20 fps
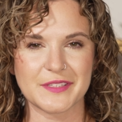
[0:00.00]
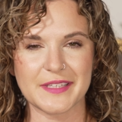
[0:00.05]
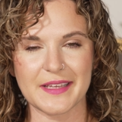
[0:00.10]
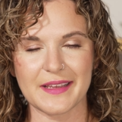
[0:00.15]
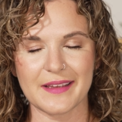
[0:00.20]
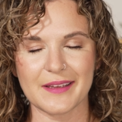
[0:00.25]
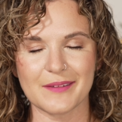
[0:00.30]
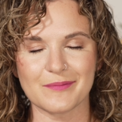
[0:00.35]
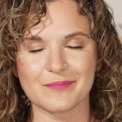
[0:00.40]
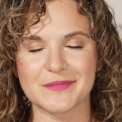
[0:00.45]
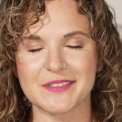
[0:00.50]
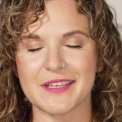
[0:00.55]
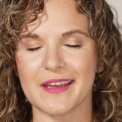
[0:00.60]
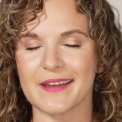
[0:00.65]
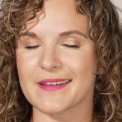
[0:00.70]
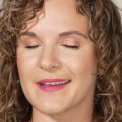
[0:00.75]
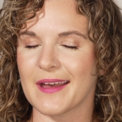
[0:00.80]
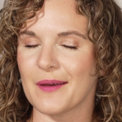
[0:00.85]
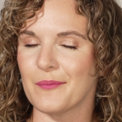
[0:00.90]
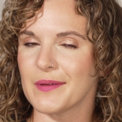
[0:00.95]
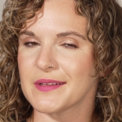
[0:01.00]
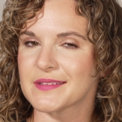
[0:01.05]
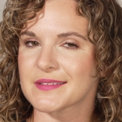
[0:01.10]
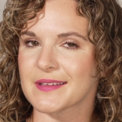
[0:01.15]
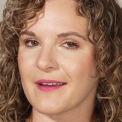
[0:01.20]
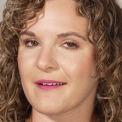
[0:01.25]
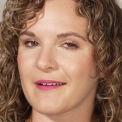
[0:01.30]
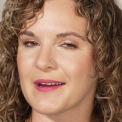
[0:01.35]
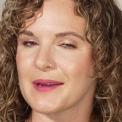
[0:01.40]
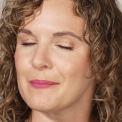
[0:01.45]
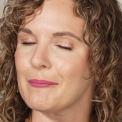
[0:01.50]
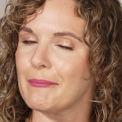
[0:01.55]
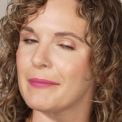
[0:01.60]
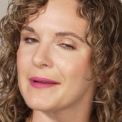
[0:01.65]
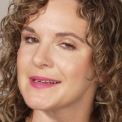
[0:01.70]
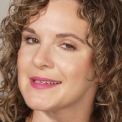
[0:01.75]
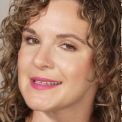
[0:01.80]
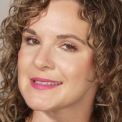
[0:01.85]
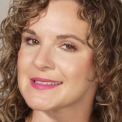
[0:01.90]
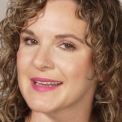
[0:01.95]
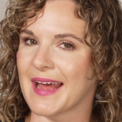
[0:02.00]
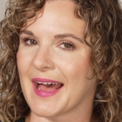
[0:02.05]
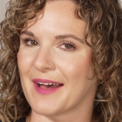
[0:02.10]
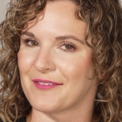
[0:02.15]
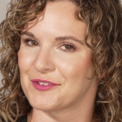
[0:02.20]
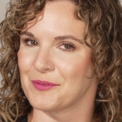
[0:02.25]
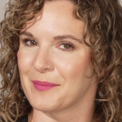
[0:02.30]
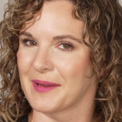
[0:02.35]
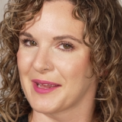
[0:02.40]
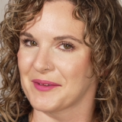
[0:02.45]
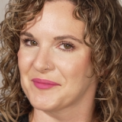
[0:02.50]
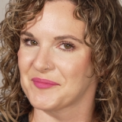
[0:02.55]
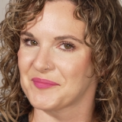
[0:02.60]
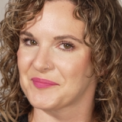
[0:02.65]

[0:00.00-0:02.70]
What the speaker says: See, tech can be scary, but it doesn't have to be.